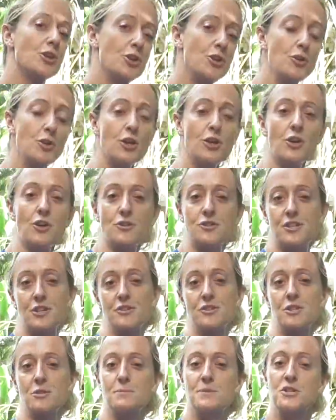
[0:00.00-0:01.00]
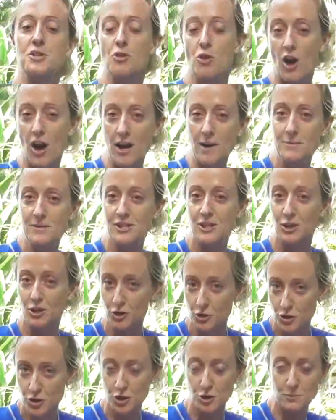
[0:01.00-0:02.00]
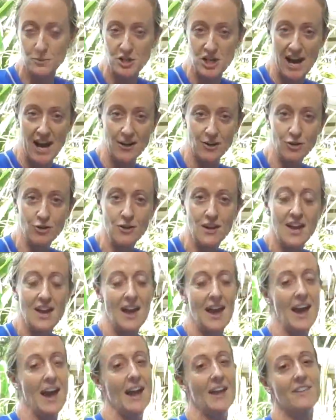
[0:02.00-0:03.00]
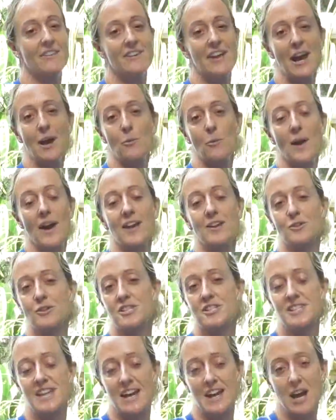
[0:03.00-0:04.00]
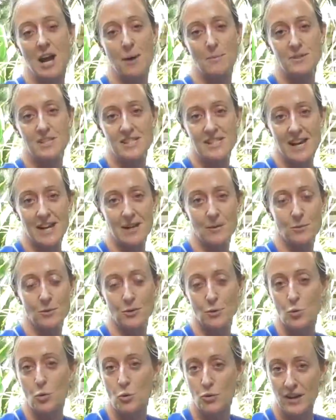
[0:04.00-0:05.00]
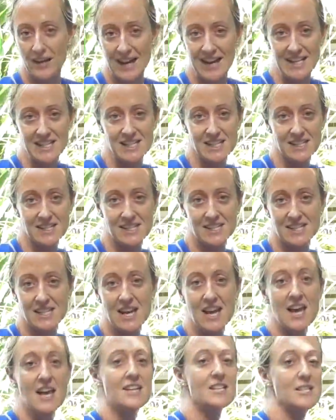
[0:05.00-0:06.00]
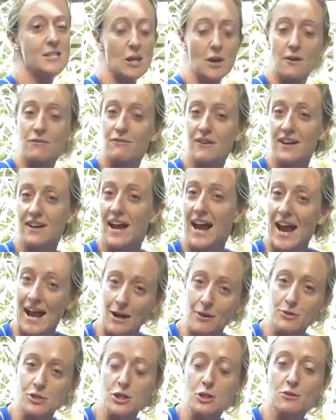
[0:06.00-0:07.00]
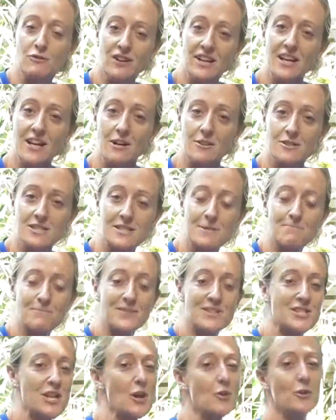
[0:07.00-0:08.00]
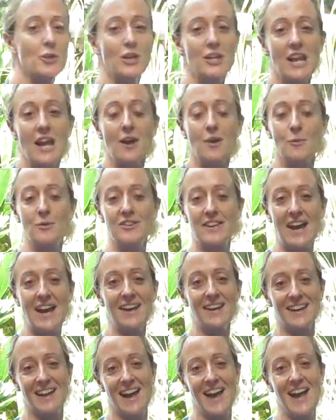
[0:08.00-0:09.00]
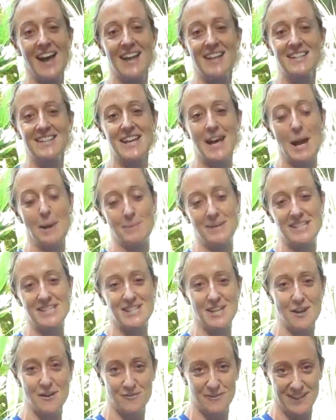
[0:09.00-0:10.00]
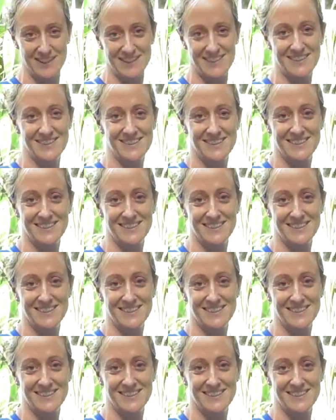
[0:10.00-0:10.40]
You could also subscribe to the YouTube channel, and that way you'll stay up to date with all the latest surfing how-to videos. So good luck with that, and happy surfing.